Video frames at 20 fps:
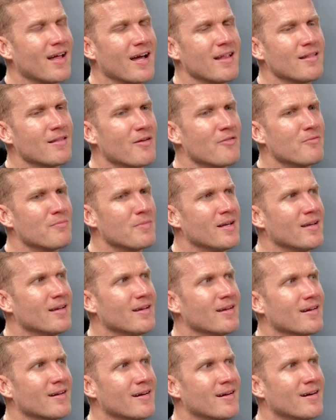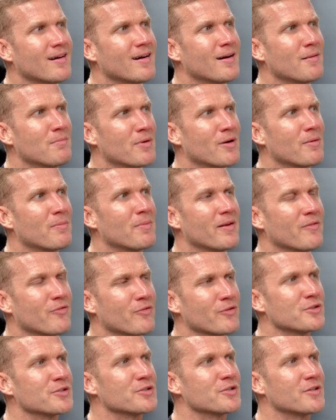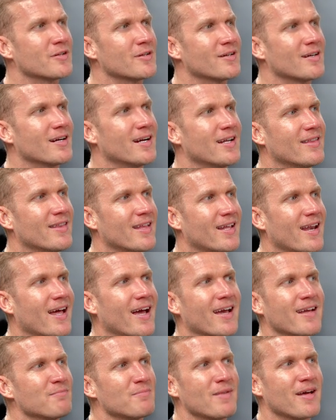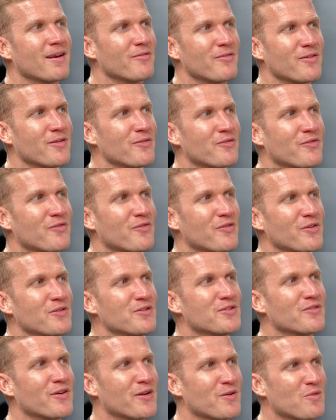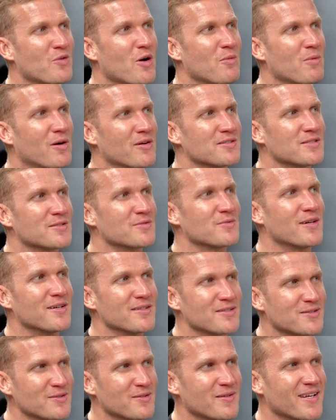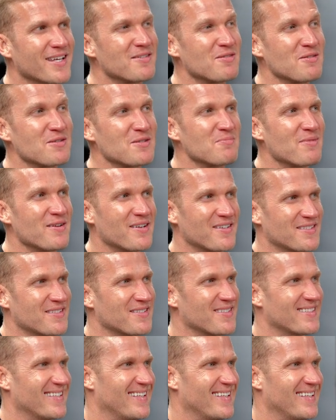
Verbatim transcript: I love me uh, a burpee for sure, and then I'm not a huge, huge fan of wall balls as well. So kindred spirits.